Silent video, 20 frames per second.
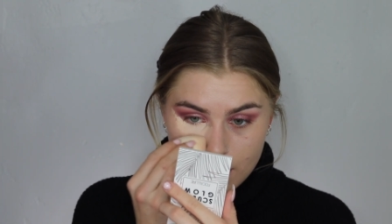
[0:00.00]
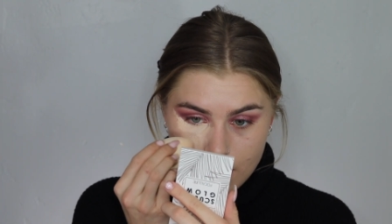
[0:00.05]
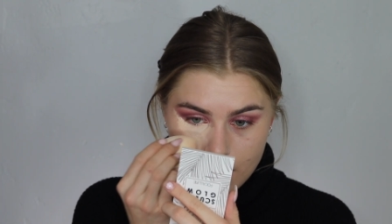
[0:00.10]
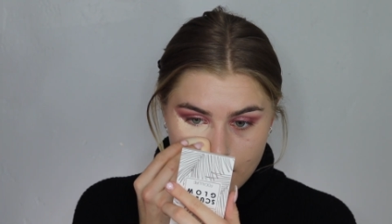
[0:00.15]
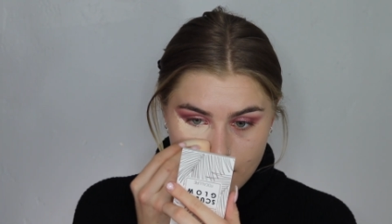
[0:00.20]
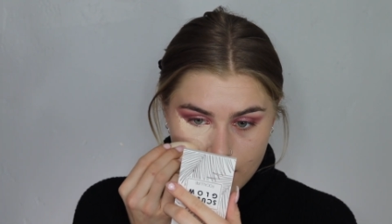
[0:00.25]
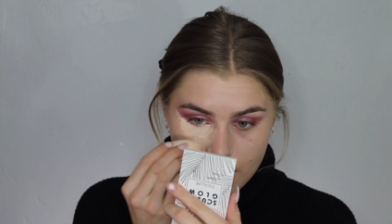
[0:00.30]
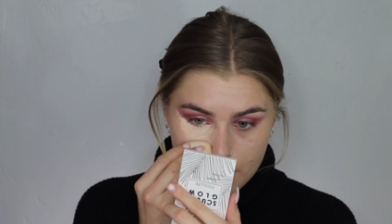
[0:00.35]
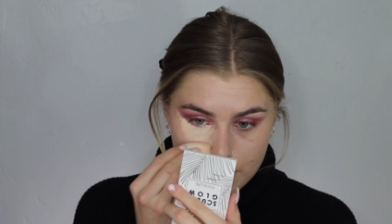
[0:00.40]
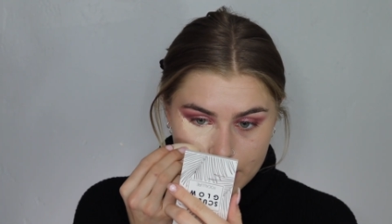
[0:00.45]

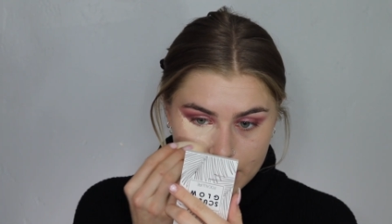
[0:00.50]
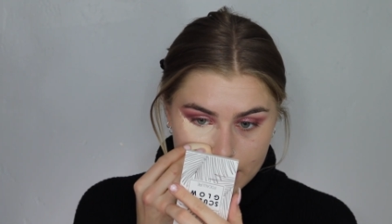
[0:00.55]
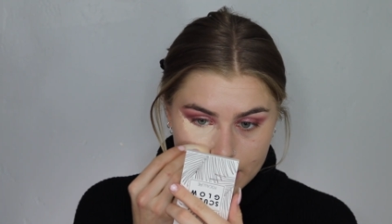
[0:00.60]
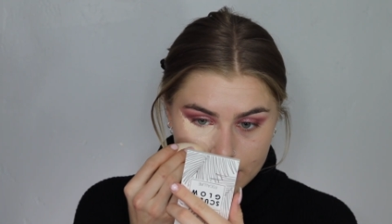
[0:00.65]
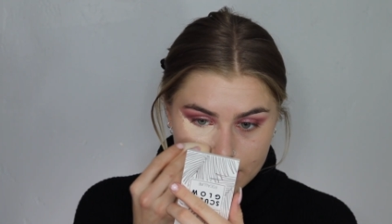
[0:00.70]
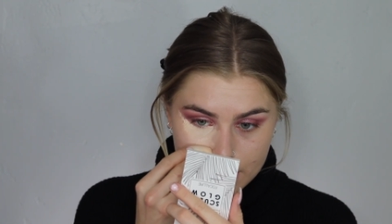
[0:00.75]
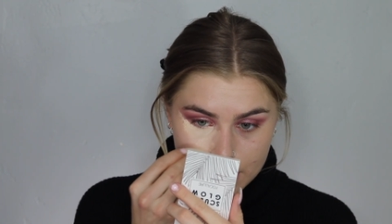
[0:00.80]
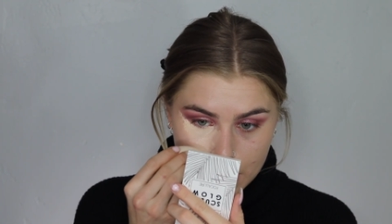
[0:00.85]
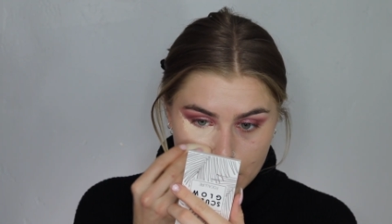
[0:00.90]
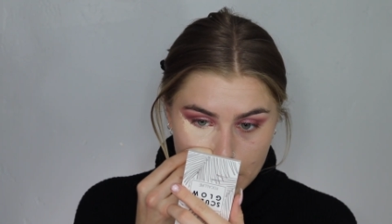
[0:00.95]
and I
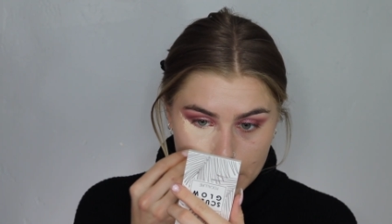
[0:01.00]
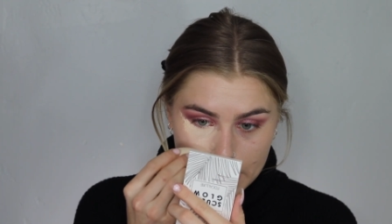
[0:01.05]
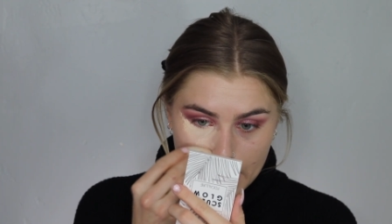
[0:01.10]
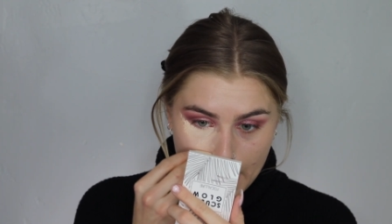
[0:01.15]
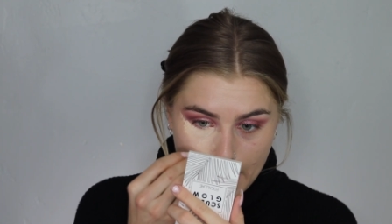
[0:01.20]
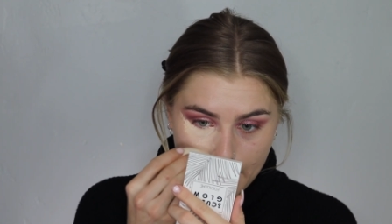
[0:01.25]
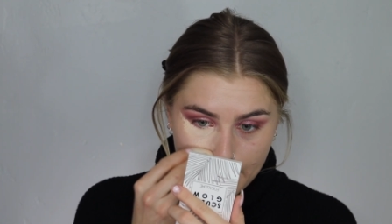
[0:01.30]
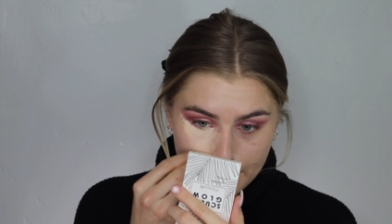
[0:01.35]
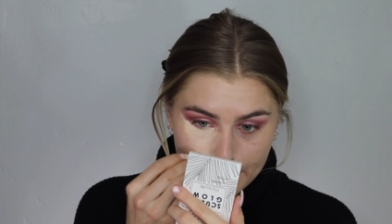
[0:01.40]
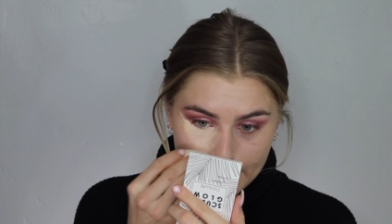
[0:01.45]
do
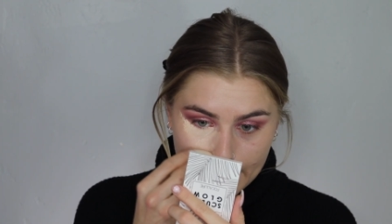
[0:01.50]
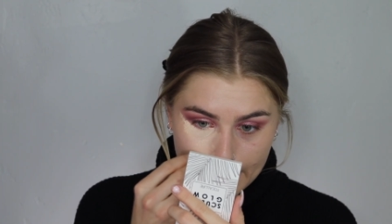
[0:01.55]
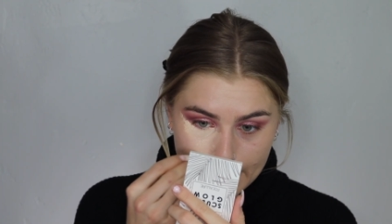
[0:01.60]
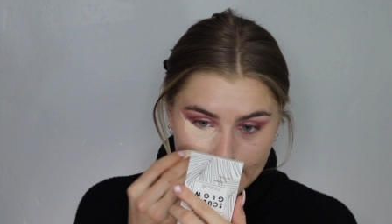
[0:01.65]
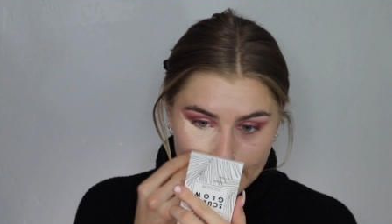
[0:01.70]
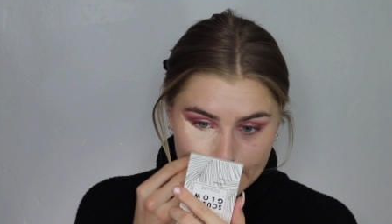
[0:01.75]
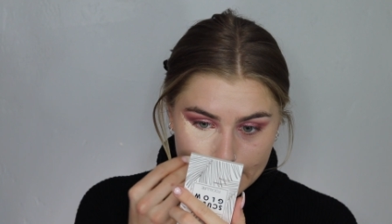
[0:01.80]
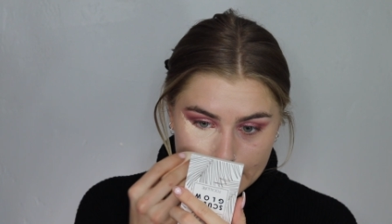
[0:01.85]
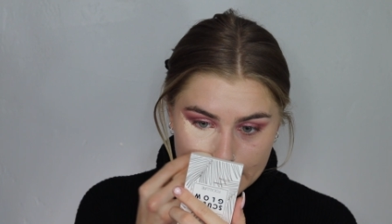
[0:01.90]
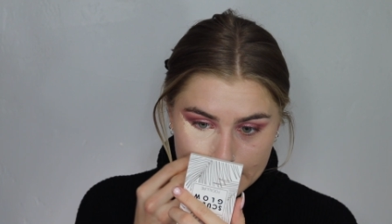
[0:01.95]
like
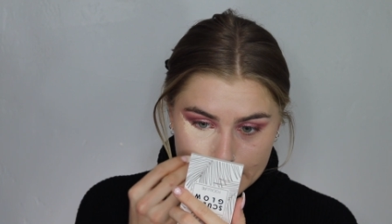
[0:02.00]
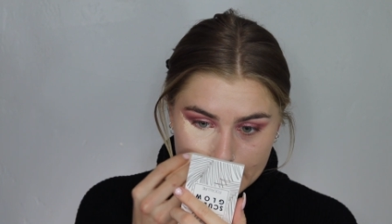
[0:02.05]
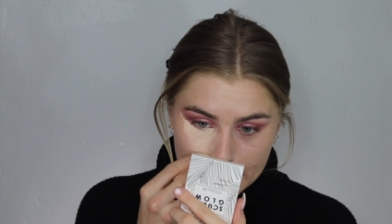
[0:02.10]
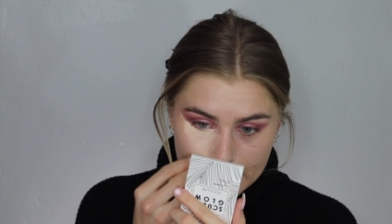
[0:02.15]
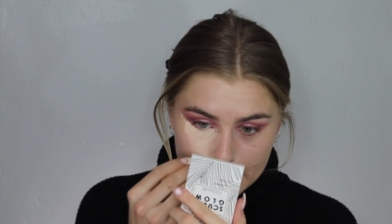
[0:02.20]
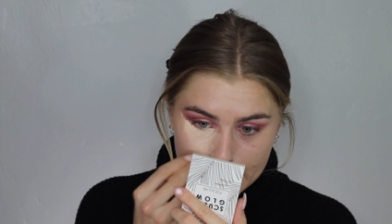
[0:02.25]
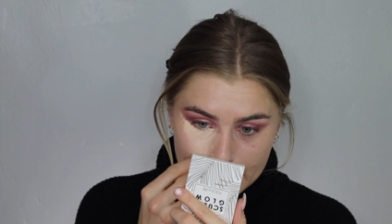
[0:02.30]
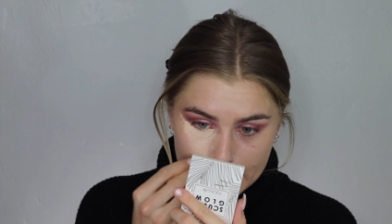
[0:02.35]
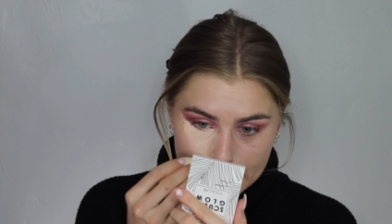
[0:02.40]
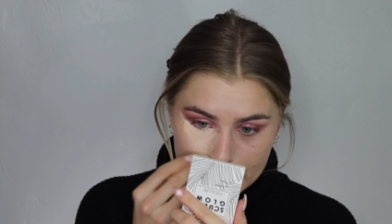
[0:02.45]
because
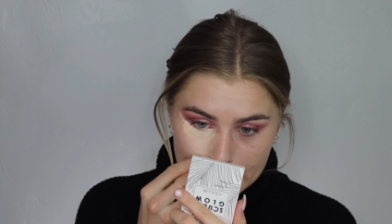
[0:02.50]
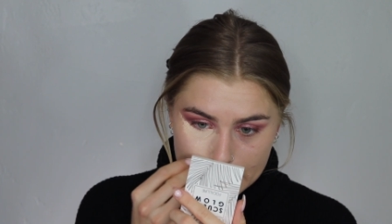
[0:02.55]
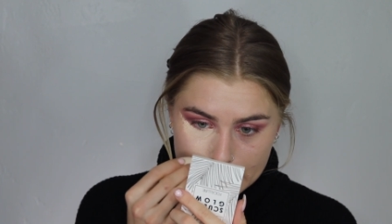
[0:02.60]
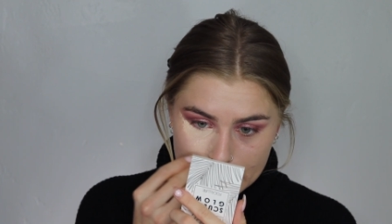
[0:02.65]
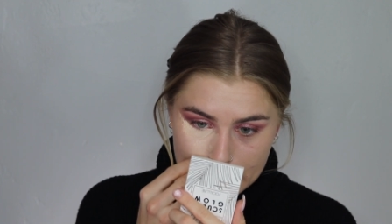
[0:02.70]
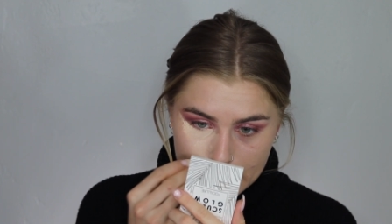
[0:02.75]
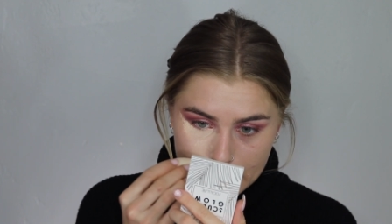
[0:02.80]
it is